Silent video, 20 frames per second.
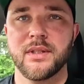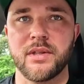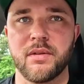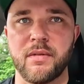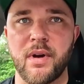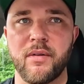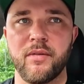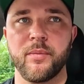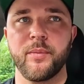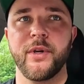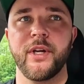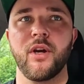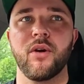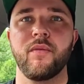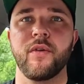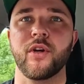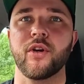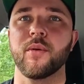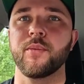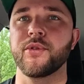So I will be
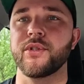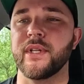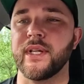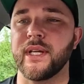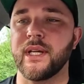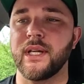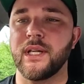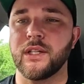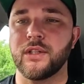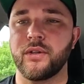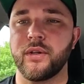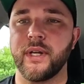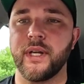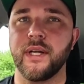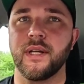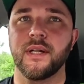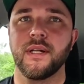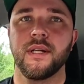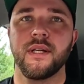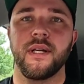going up to the gear 3.
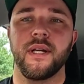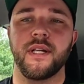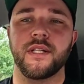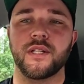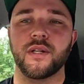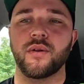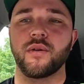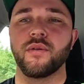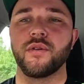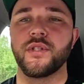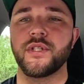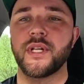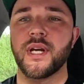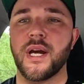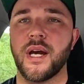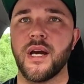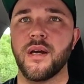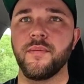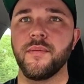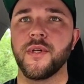It's a good
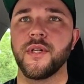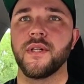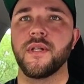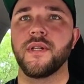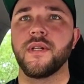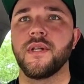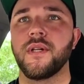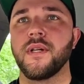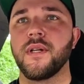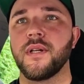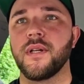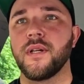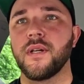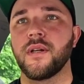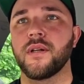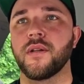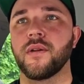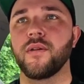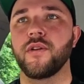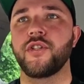time,
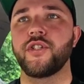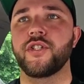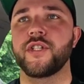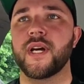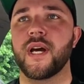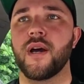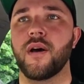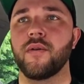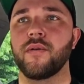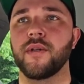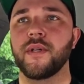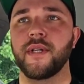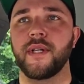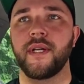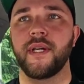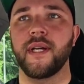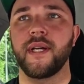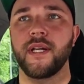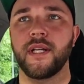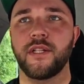clutch down,
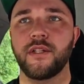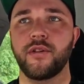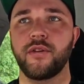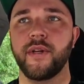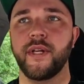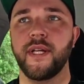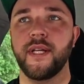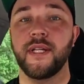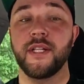gear 3,